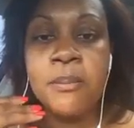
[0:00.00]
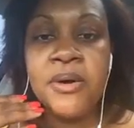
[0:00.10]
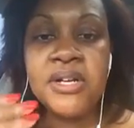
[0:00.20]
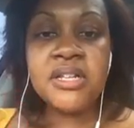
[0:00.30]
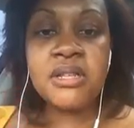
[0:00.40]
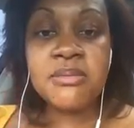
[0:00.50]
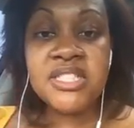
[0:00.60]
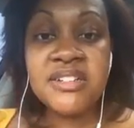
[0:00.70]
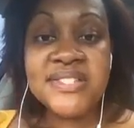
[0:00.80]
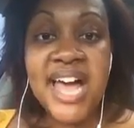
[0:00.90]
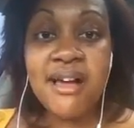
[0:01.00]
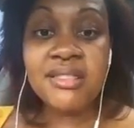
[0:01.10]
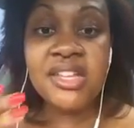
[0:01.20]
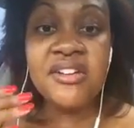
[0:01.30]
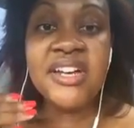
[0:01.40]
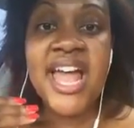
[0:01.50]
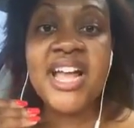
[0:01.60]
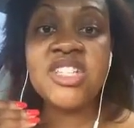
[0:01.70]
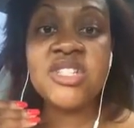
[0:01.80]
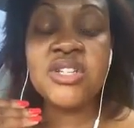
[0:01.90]
putting themselves out there and
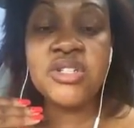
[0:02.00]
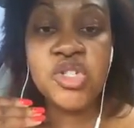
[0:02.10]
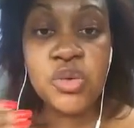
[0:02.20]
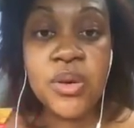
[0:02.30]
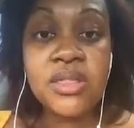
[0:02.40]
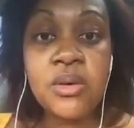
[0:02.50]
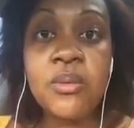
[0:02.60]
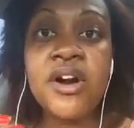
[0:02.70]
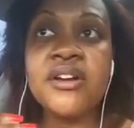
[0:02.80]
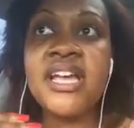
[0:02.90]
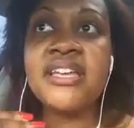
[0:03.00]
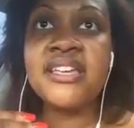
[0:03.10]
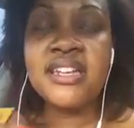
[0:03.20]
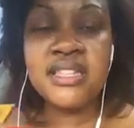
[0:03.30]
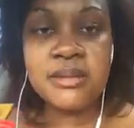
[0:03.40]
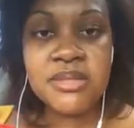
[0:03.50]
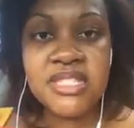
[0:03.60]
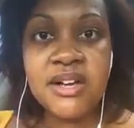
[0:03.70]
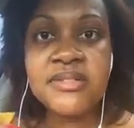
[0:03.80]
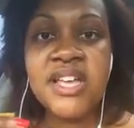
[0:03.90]
actually doing the work and getting
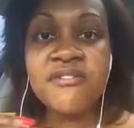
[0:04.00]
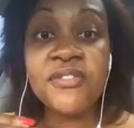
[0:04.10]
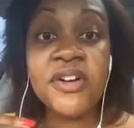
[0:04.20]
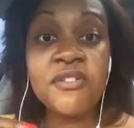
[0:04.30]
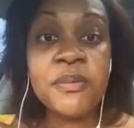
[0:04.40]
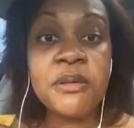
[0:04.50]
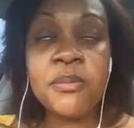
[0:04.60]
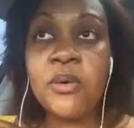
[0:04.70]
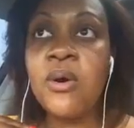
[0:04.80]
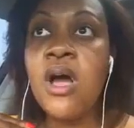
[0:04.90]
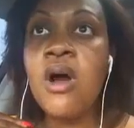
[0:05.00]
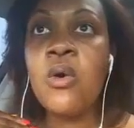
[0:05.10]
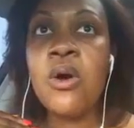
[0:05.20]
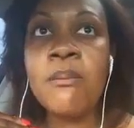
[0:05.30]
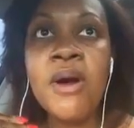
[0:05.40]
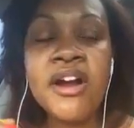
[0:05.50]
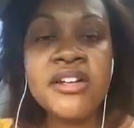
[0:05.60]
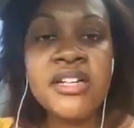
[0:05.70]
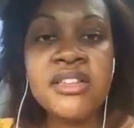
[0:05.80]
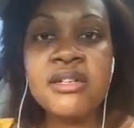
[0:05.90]
themselves in front of people, or
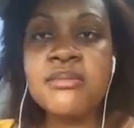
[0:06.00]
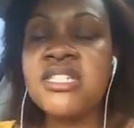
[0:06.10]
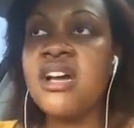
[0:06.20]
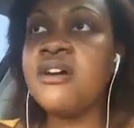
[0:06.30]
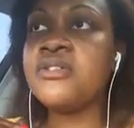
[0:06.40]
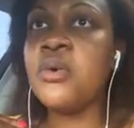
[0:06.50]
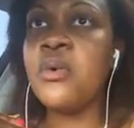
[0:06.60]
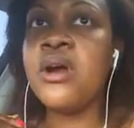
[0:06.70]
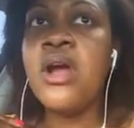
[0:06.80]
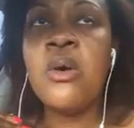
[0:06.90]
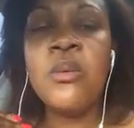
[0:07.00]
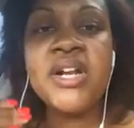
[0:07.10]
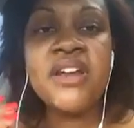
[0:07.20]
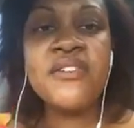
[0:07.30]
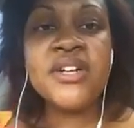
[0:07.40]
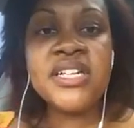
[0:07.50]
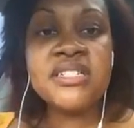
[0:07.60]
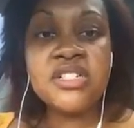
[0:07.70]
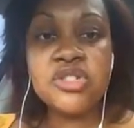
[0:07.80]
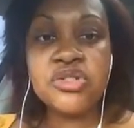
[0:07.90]
marketing themselves, or whatever it
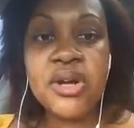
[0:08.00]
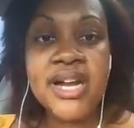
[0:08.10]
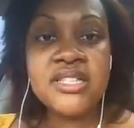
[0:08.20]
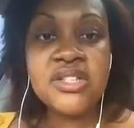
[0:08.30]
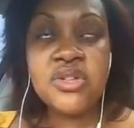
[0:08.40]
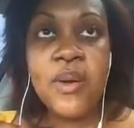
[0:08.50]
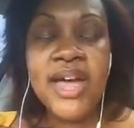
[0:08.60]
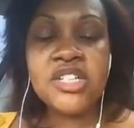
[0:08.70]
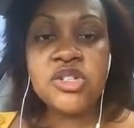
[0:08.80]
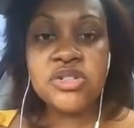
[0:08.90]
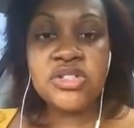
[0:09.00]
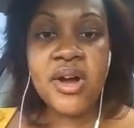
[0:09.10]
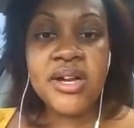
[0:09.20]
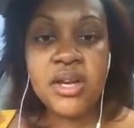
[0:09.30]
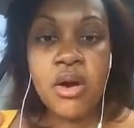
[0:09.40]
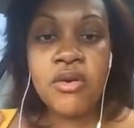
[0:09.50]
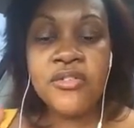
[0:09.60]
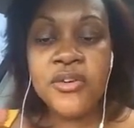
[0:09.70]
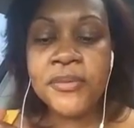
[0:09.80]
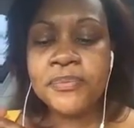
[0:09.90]
is that you're trying to do as you're starting
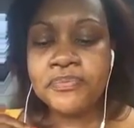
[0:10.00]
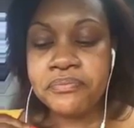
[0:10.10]
over